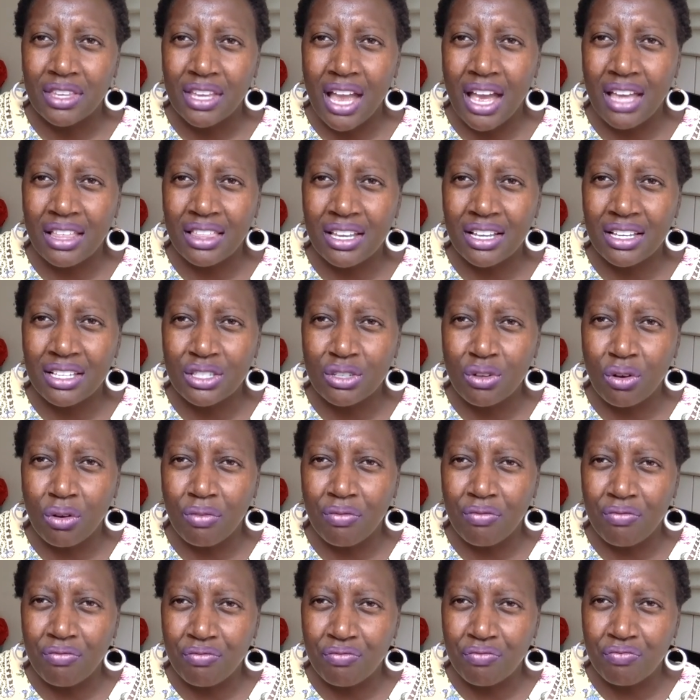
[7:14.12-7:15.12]
I think it's called
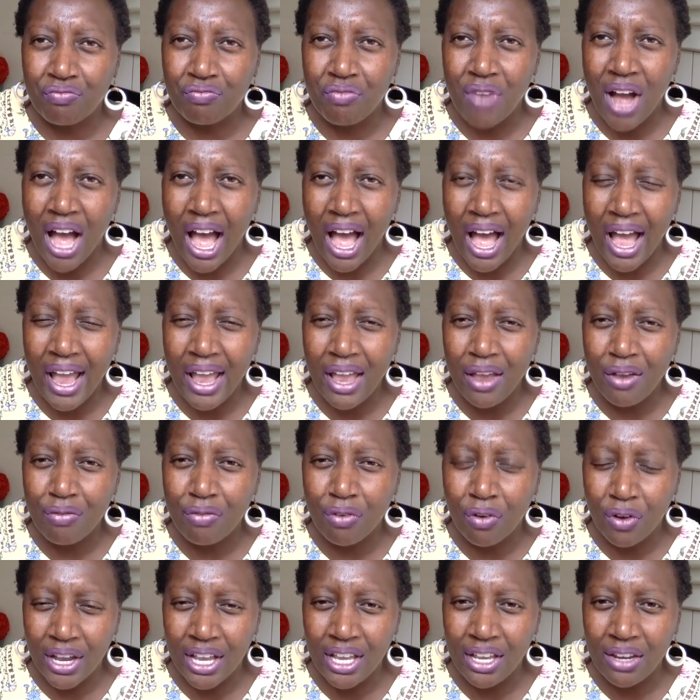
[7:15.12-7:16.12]

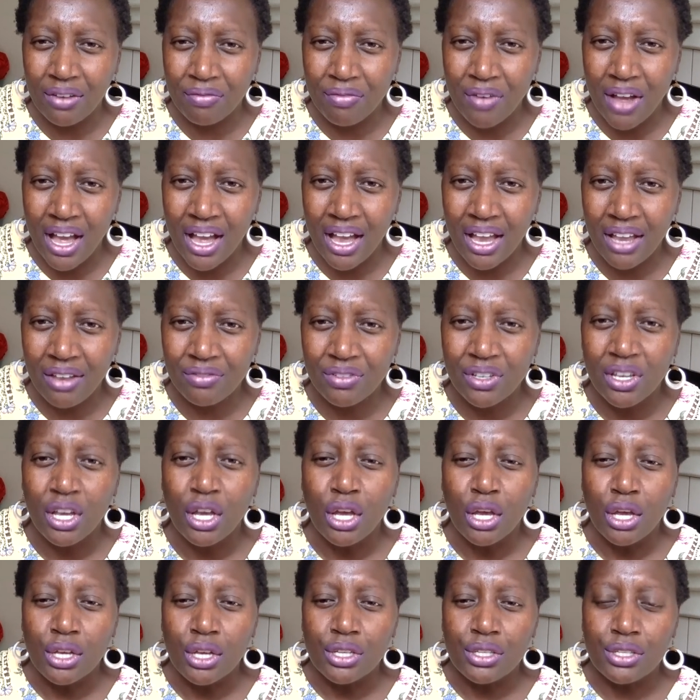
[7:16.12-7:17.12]
I-485.
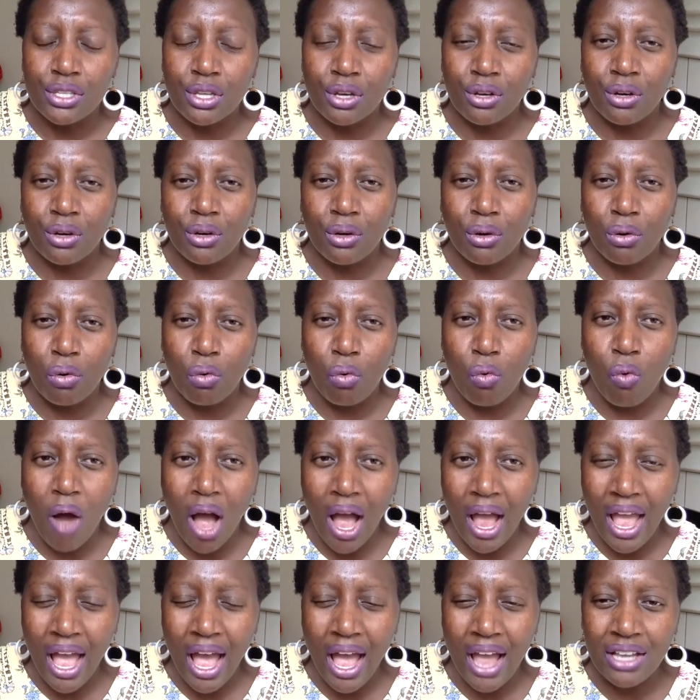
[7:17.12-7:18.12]
So
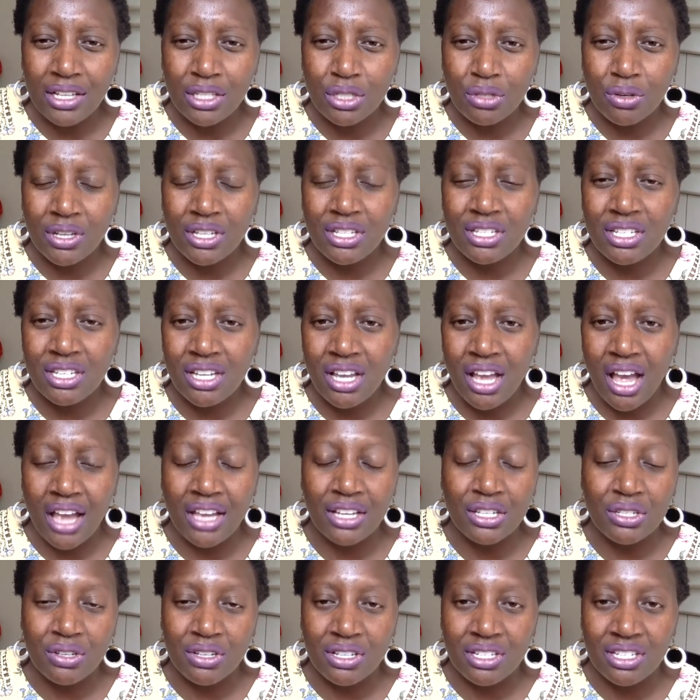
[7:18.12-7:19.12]
why I-20?
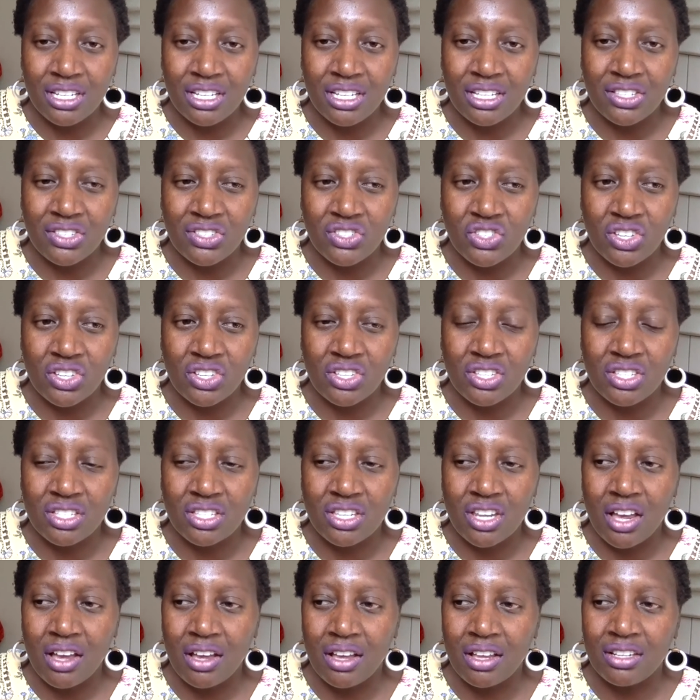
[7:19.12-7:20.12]
I-20 is just
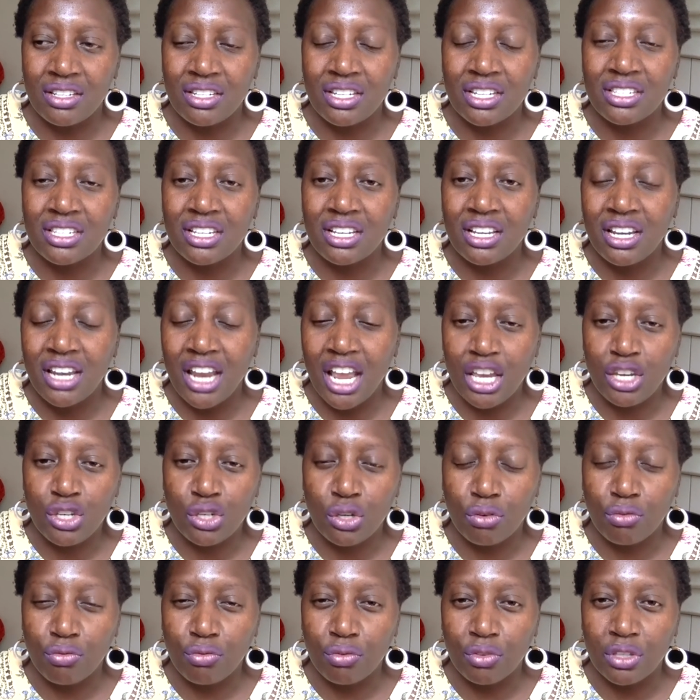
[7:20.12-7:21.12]
a
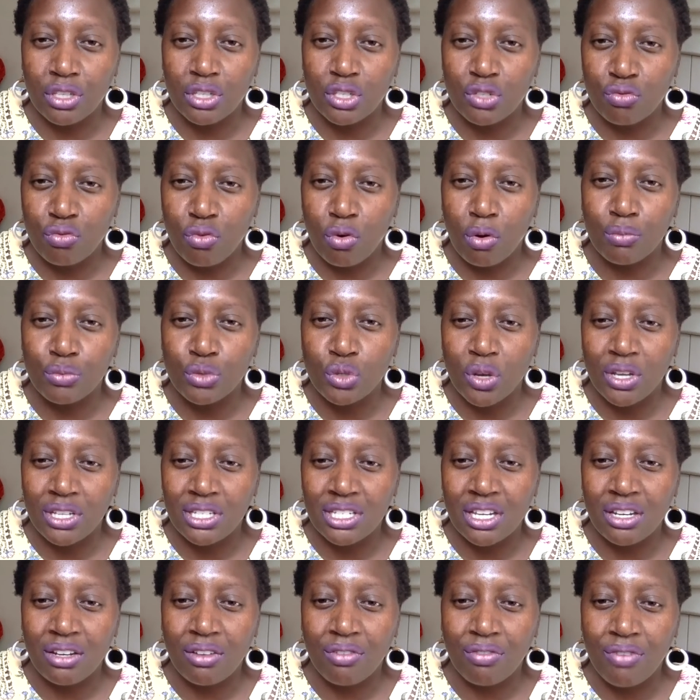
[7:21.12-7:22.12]
designation for this form to
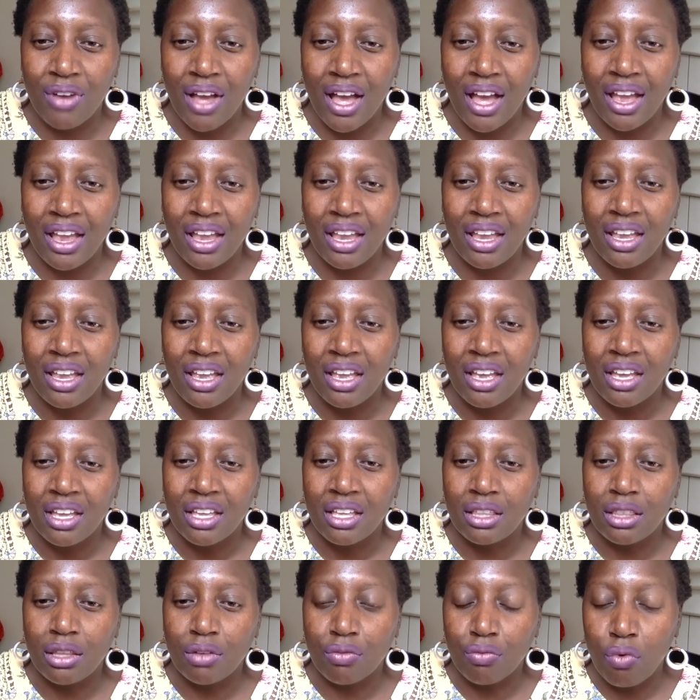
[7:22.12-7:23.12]
identify
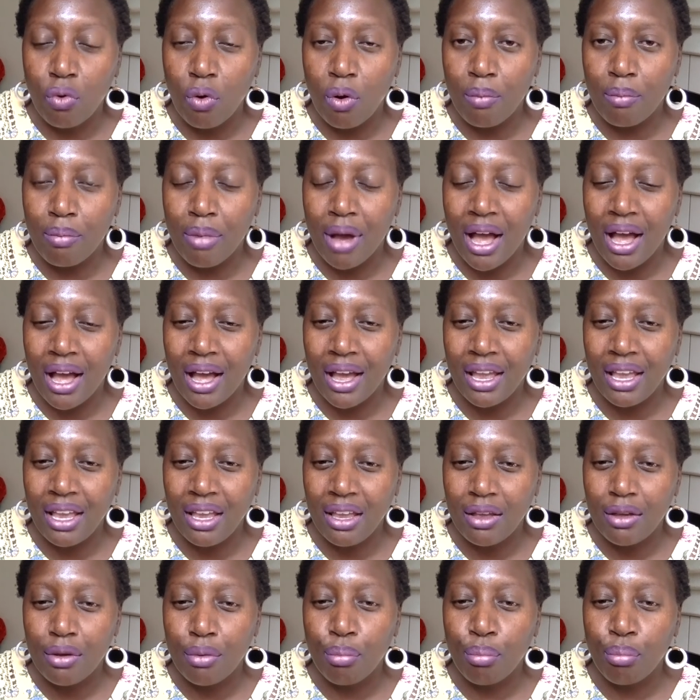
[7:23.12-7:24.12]
the form by
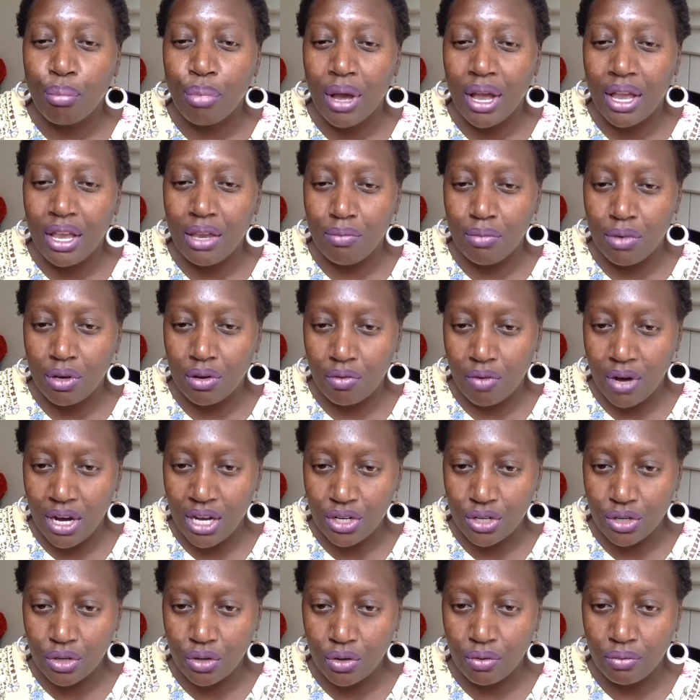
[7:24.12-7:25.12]

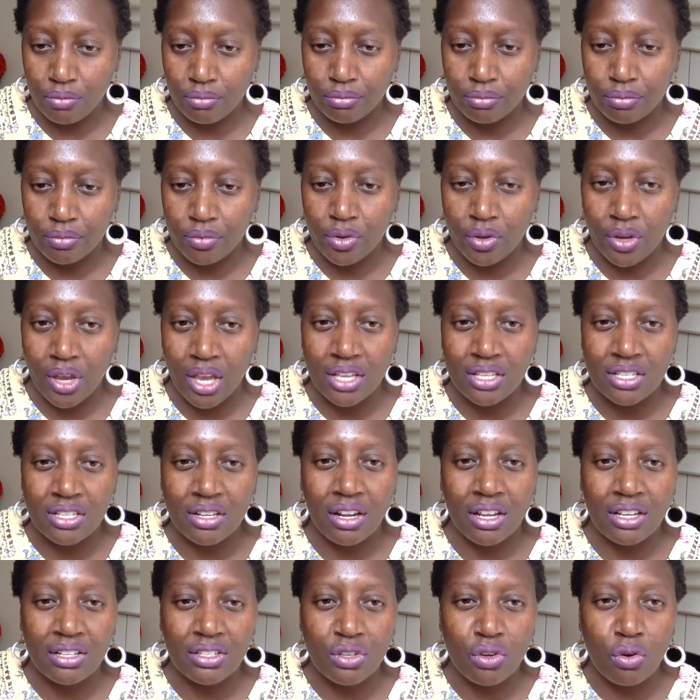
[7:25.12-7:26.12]
immigration. Okay, so
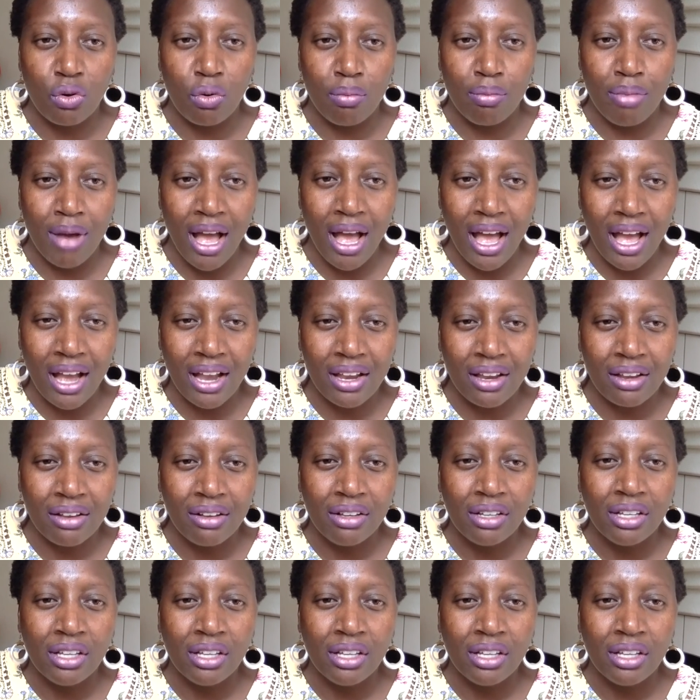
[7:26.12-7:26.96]
let's go back.